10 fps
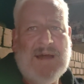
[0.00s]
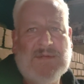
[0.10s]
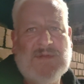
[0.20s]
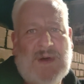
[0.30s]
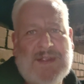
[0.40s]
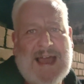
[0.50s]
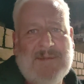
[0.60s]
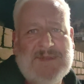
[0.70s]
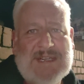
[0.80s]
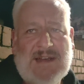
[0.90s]
that was one that
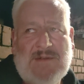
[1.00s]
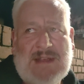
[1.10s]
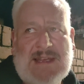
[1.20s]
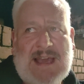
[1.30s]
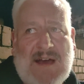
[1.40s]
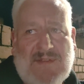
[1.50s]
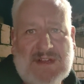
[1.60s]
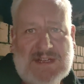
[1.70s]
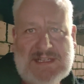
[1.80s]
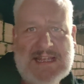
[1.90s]
absolutely
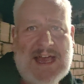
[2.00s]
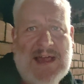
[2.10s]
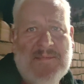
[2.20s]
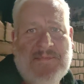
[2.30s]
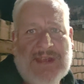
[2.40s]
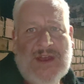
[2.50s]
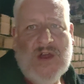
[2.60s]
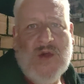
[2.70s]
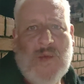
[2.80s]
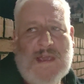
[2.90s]
covered us. Um,
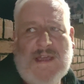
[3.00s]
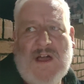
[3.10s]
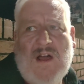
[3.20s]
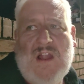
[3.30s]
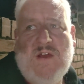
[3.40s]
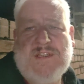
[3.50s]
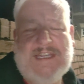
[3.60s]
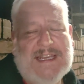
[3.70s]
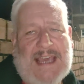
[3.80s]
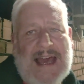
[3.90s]
we got locked
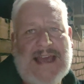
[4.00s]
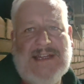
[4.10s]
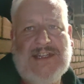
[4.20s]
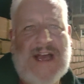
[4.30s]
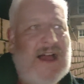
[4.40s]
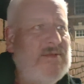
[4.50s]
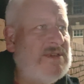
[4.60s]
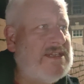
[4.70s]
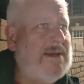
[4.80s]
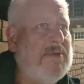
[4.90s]
in a cage. I
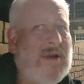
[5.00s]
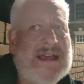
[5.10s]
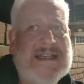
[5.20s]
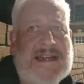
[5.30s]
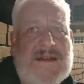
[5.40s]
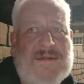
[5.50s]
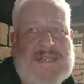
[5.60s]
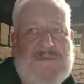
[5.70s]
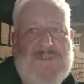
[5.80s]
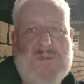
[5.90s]
was separated. I was
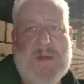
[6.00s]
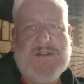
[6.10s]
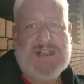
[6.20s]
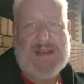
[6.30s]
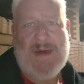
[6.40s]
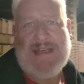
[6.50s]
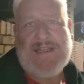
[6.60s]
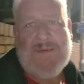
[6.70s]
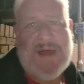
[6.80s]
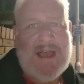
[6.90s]
sent through most of the
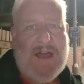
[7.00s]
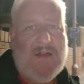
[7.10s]
maze on my